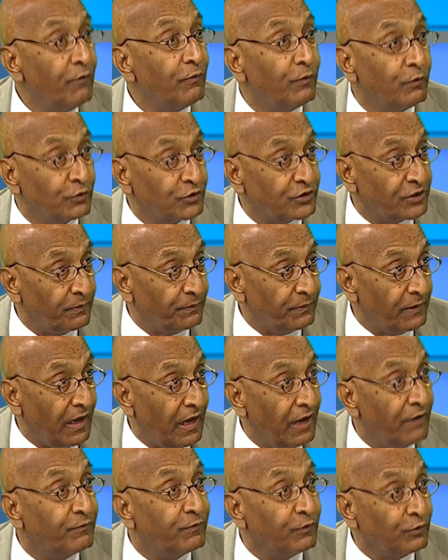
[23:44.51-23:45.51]
food
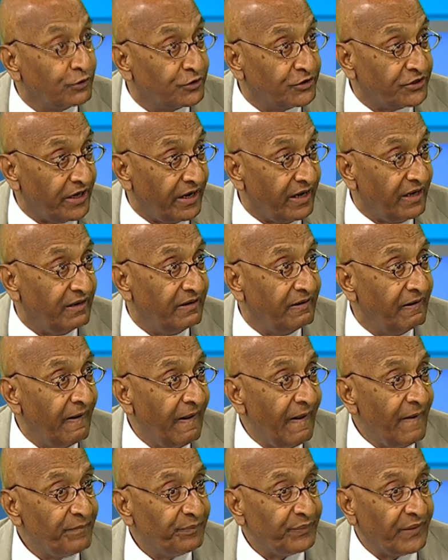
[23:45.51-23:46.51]
supply, food chain.
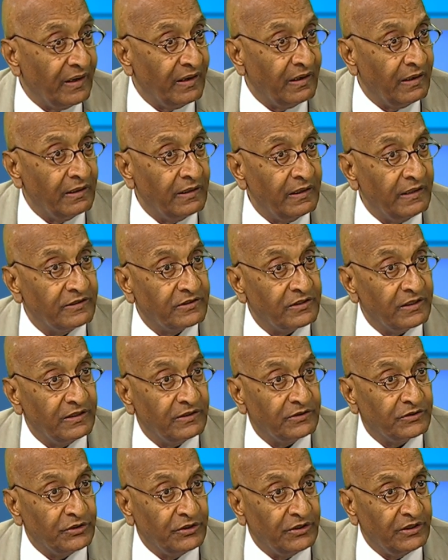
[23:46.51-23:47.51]

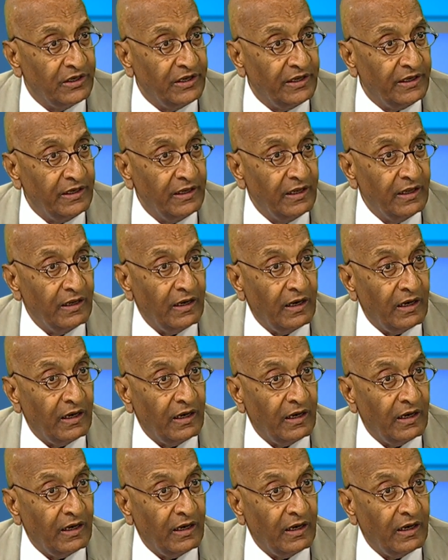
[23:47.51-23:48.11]
Thirdly,